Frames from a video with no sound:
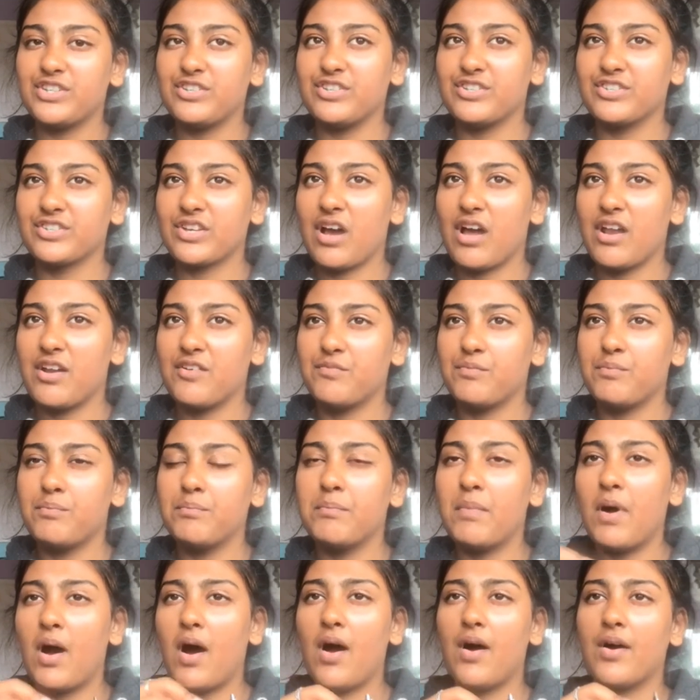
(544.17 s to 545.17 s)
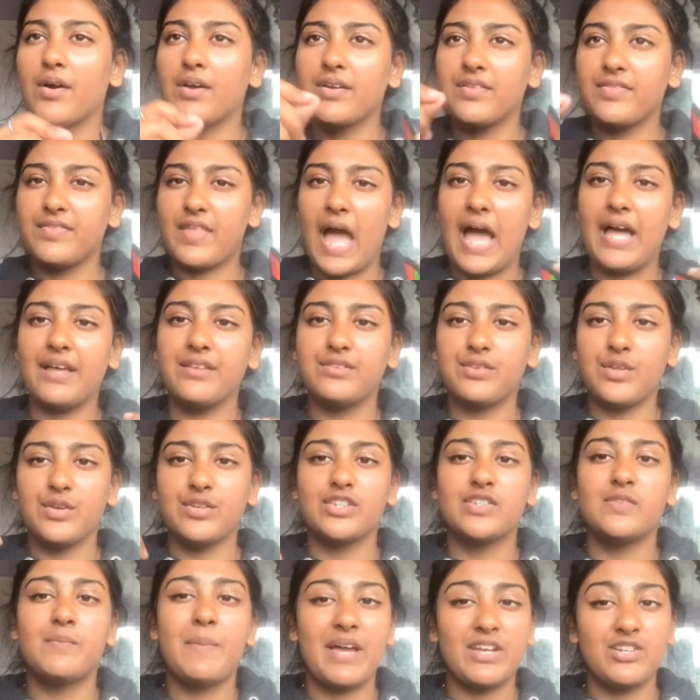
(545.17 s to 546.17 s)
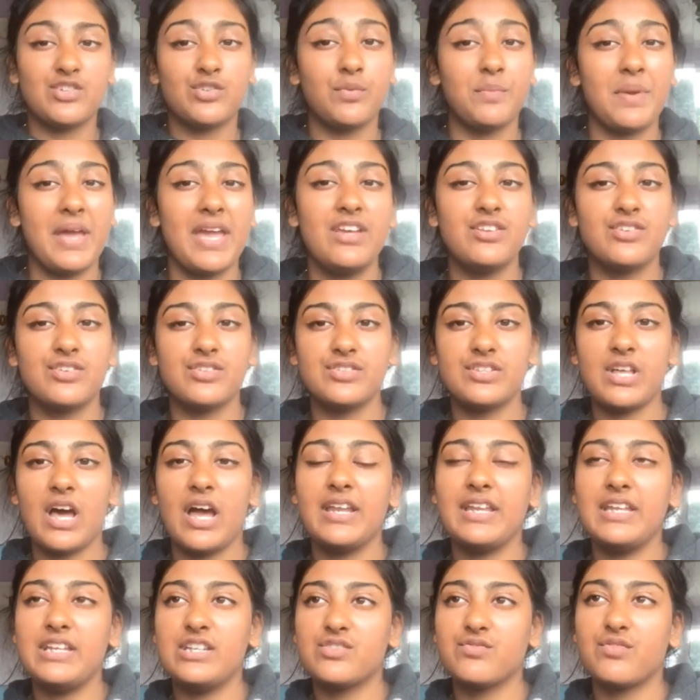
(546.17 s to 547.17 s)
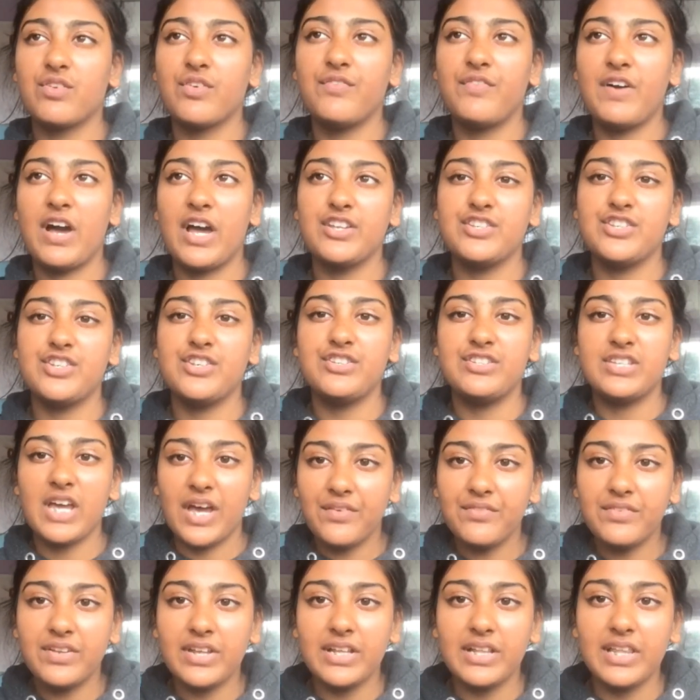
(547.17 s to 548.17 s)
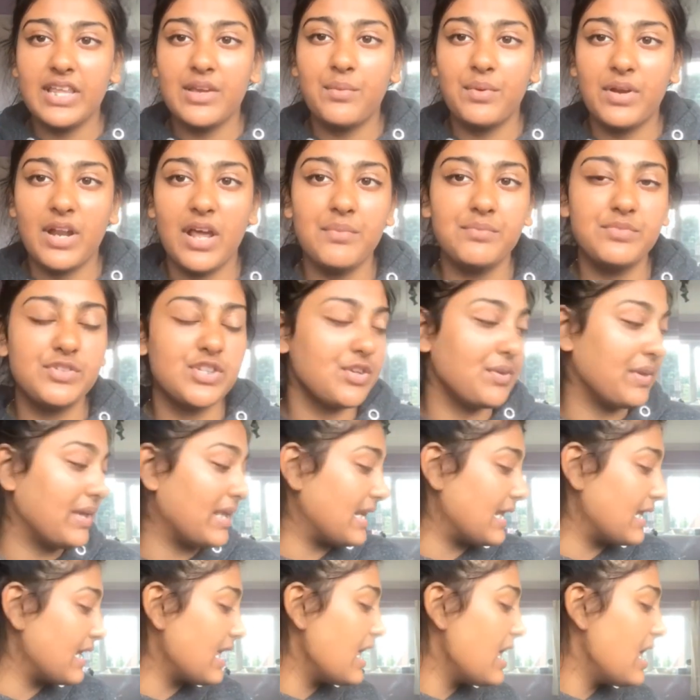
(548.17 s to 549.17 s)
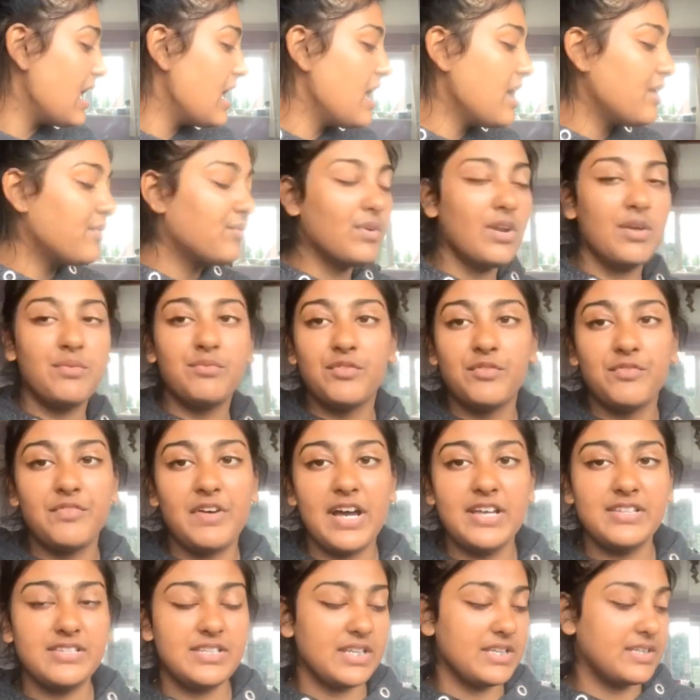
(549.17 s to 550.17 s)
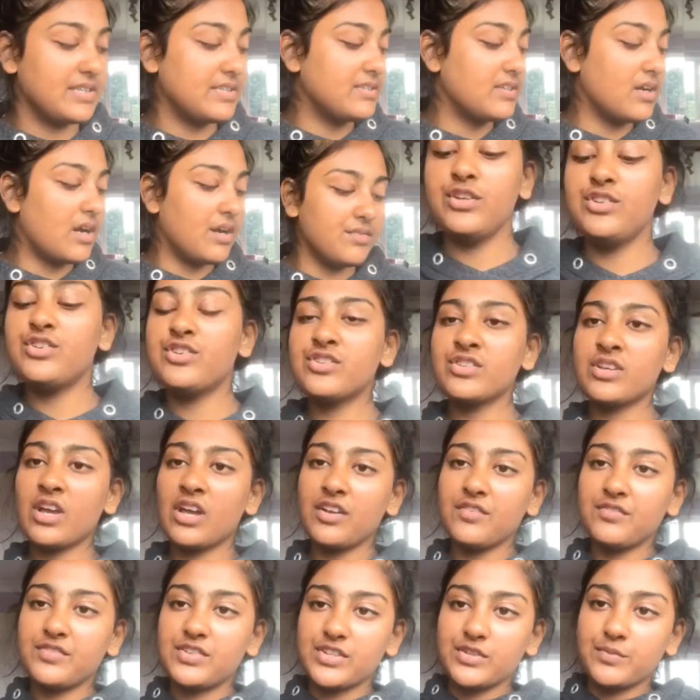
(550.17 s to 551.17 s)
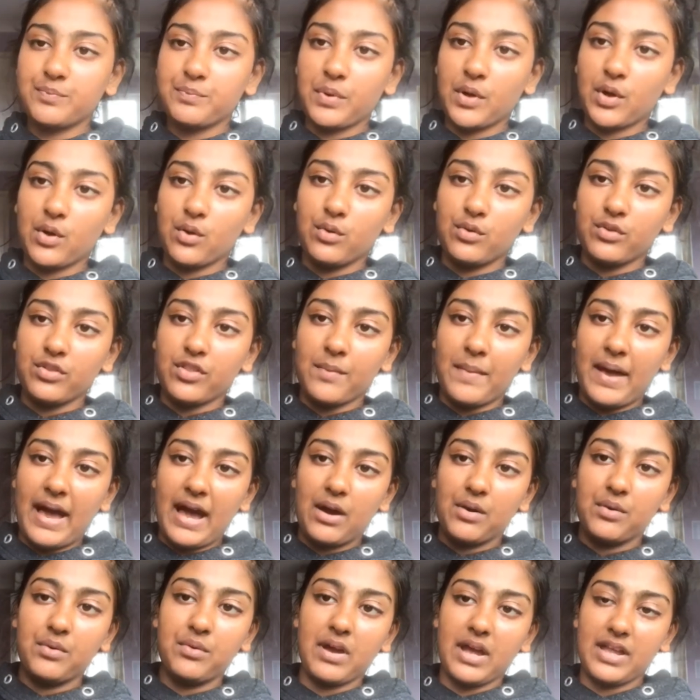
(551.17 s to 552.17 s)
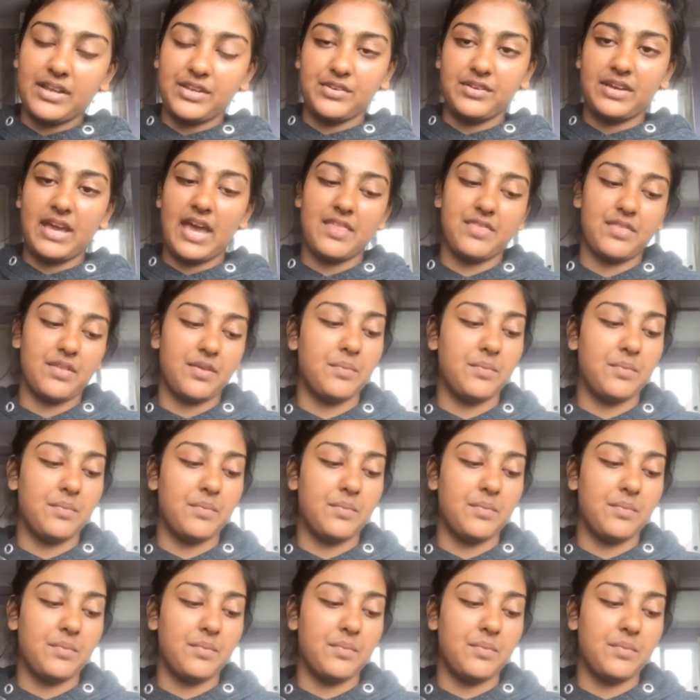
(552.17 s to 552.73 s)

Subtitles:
to just kind of mark that those special pages that I need to refer to definitely when I'm doing it, when I'm revising and stuff. You just kind of just pull them out and you get